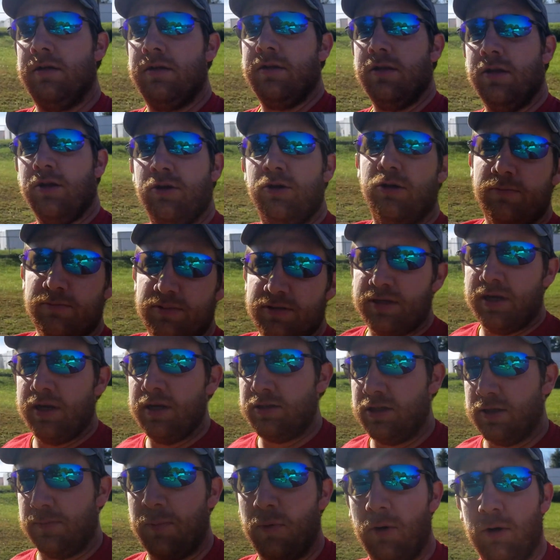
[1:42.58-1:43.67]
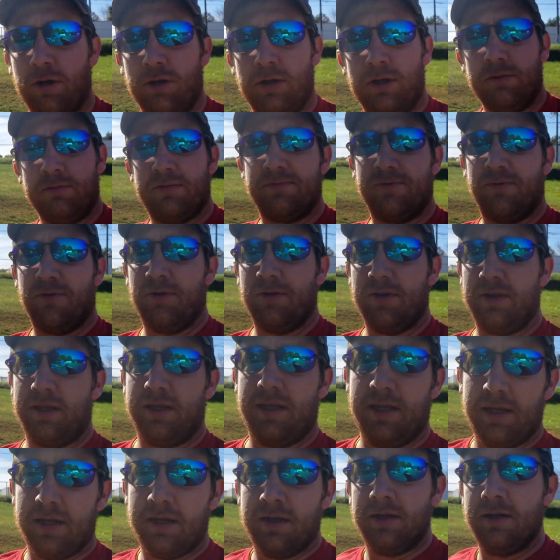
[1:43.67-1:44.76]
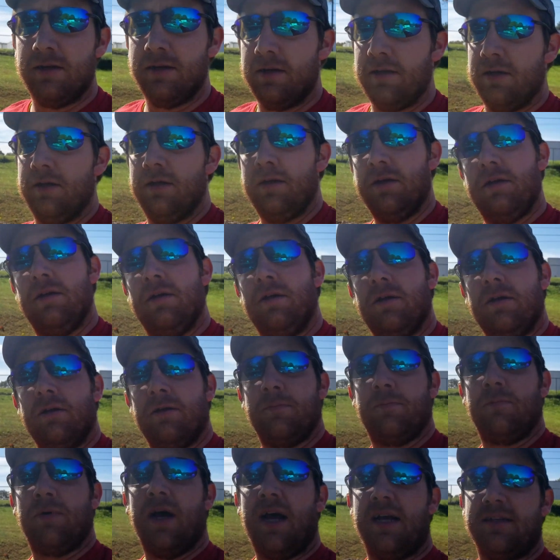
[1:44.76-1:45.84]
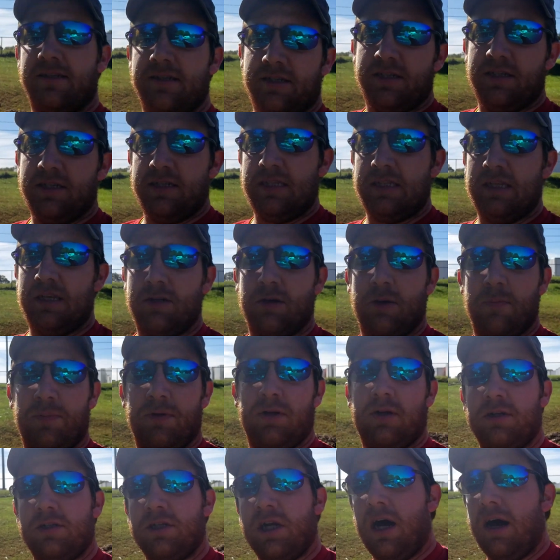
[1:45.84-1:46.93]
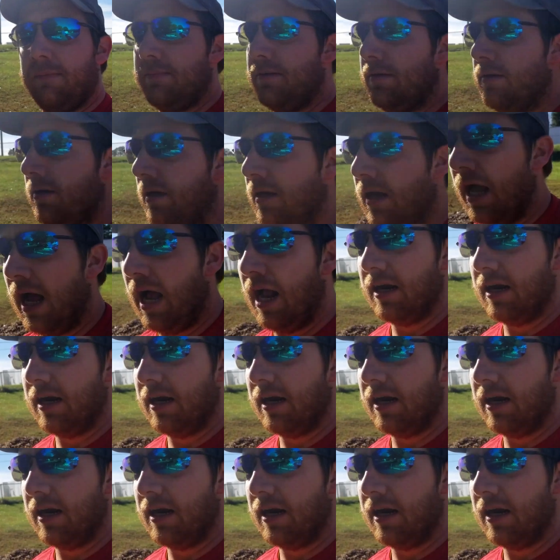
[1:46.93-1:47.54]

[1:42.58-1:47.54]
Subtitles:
hoops, support hoops for the plastic sheeting that I'm going to put on top. I